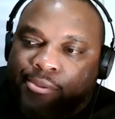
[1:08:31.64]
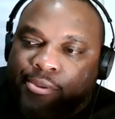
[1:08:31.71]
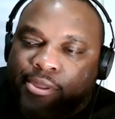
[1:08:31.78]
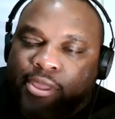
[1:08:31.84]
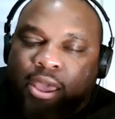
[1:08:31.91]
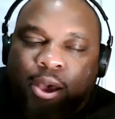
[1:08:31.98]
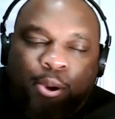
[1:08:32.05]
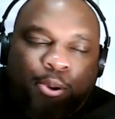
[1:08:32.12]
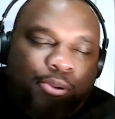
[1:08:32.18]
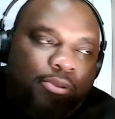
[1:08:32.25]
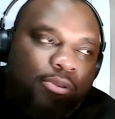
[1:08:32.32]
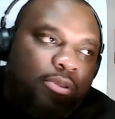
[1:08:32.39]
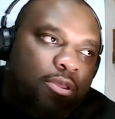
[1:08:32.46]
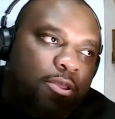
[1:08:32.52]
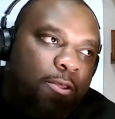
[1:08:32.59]
Yo,
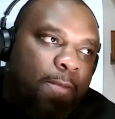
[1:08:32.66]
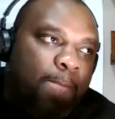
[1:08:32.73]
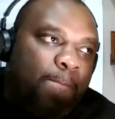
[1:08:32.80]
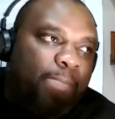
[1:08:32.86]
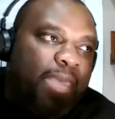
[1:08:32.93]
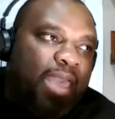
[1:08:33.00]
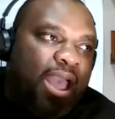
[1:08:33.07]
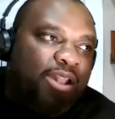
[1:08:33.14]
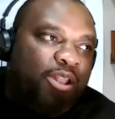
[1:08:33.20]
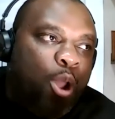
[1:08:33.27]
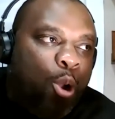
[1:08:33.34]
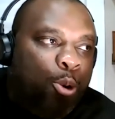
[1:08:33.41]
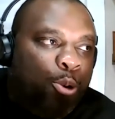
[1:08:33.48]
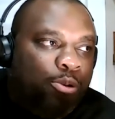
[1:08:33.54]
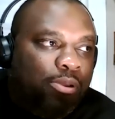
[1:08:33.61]
and I
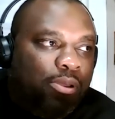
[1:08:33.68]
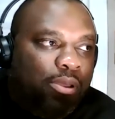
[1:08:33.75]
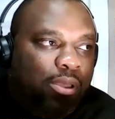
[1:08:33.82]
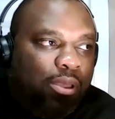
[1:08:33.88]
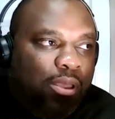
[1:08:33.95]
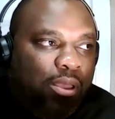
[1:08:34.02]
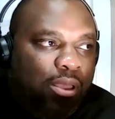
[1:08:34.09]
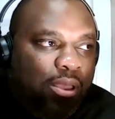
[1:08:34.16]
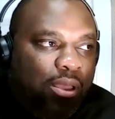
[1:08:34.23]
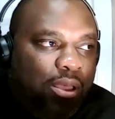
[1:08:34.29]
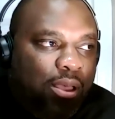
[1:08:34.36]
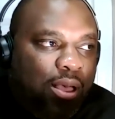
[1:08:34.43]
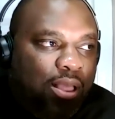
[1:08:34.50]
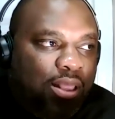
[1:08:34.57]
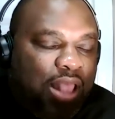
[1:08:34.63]
know
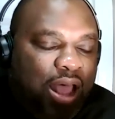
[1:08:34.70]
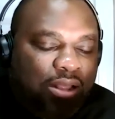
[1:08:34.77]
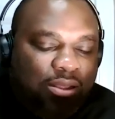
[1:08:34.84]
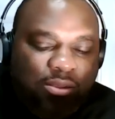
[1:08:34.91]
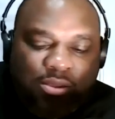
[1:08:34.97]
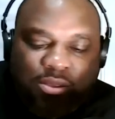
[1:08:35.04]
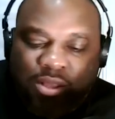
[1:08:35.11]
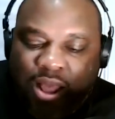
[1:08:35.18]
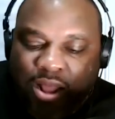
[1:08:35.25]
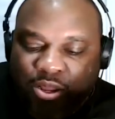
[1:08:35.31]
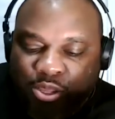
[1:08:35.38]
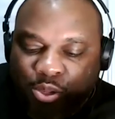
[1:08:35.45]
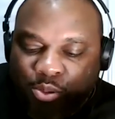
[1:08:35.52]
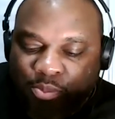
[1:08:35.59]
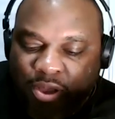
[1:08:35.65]
a lot of
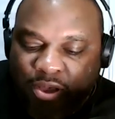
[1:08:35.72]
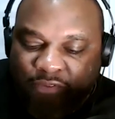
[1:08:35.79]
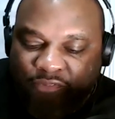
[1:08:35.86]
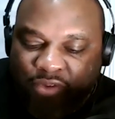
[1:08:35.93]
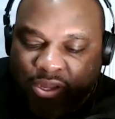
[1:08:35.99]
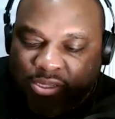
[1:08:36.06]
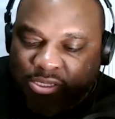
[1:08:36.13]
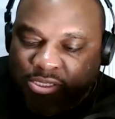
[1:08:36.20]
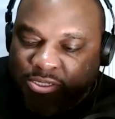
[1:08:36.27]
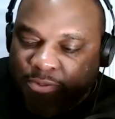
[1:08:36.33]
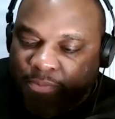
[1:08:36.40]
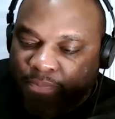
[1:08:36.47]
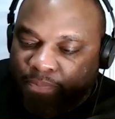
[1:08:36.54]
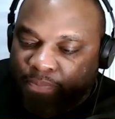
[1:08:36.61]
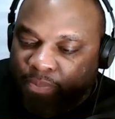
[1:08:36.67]
you motherfuckers
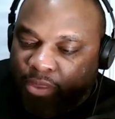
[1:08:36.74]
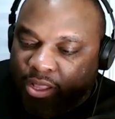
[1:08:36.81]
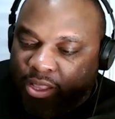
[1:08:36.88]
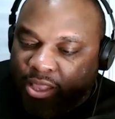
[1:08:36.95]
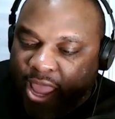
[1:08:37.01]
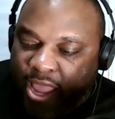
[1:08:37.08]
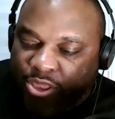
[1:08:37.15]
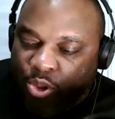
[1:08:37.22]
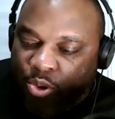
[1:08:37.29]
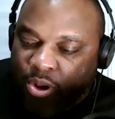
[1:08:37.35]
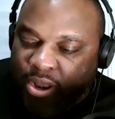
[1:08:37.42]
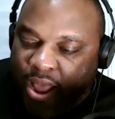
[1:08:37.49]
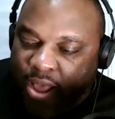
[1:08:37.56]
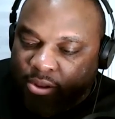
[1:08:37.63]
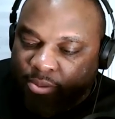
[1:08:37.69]
like
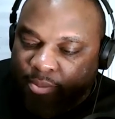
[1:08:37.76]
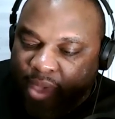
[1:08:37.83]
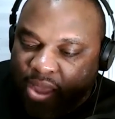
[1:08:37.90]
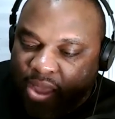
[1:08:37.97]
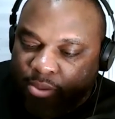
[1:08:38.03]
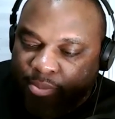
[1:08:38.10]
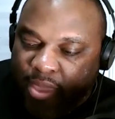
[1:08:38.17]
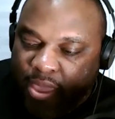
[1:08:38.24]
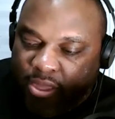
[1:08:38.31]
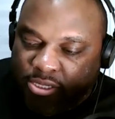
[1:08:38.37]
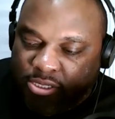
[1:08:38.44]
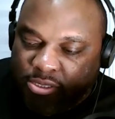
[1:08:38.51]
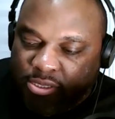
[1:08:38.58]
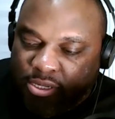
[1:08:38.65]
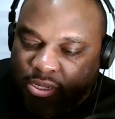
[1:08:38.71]
throwing out the Malcolm
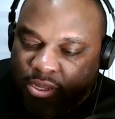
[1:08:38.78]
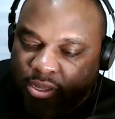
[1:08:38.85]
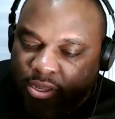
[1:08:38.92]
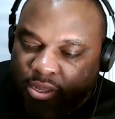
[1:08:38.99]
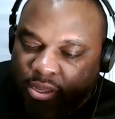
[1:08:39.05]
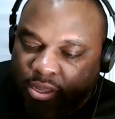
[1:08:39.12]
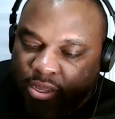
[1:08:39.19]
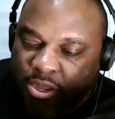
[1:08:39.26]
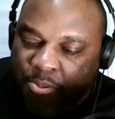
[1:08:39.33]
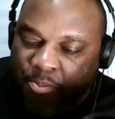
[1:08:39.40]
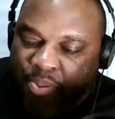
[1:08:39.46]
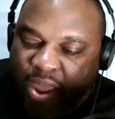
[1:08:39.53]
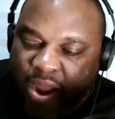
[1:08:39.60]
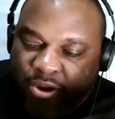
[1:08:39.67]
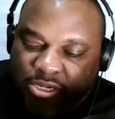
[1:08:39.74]
X
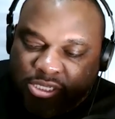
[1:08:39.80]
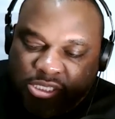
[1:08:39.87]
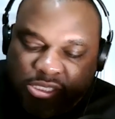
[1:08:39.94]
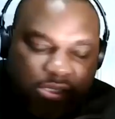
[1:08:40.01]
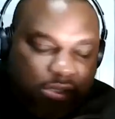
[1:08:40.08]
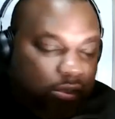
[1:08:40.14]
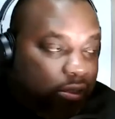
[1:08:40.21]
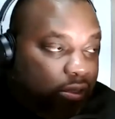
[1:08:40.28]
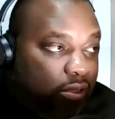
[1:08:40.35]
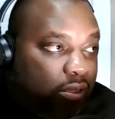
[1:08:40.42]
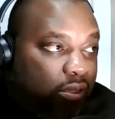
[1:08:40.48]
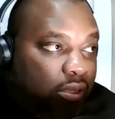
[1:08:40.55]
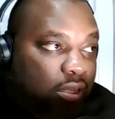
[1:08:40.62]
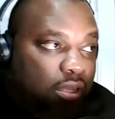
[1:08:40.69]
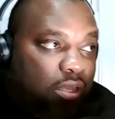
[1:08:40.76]
comparison
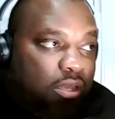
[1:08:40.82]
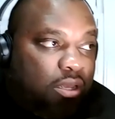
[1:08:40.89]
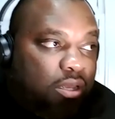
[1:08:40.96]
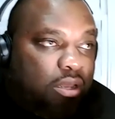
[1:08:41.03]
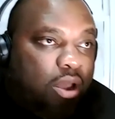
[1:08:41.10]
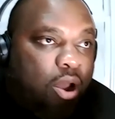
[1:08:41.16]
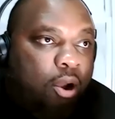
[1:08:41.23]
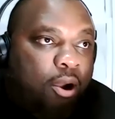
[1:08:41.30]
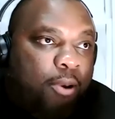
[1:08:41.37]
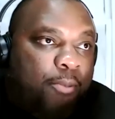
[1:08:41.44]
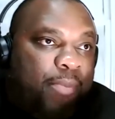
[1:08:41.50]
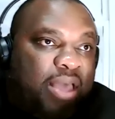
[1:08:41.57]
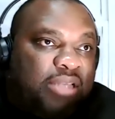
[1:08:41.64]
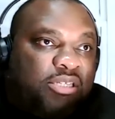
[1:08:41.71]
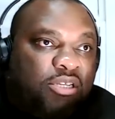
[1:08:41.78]
or
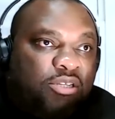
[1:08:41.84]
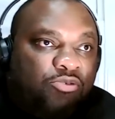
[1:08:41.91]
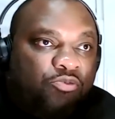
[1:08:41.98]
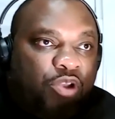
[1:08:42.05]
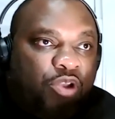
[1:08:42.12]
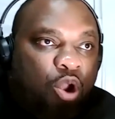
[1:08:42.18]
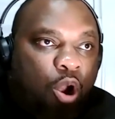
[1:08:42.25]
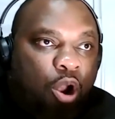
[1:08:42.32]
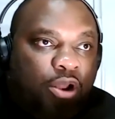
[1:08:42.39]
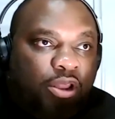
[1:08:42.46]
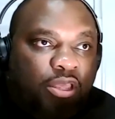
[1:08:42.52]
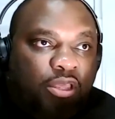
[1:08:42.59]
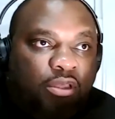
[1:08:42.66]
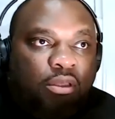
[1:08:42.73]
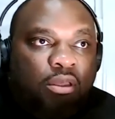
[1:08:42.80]
message
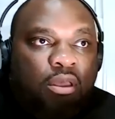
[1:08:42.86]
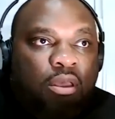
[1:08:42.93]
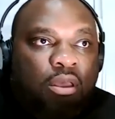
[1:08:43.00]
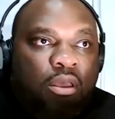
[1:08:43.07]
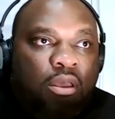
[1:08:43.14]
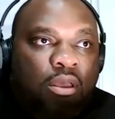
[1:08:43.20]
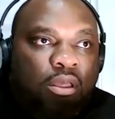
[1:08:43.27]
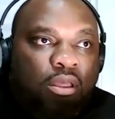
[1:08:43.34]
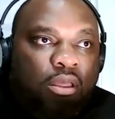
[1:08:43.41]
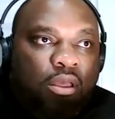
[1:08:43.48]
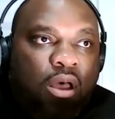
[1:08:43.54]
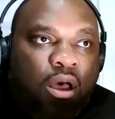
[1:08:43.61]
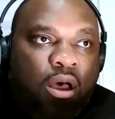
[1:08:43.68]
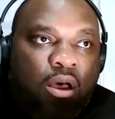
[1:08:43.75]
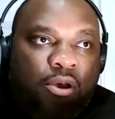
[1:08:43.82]
regarding
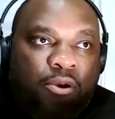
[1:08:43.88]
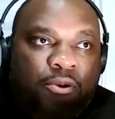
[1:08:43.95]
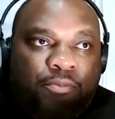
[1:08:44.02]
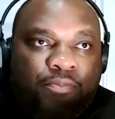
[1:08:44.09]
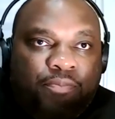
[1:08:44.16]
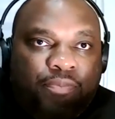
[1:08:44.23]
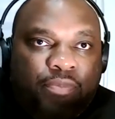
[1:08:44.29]
Lyndon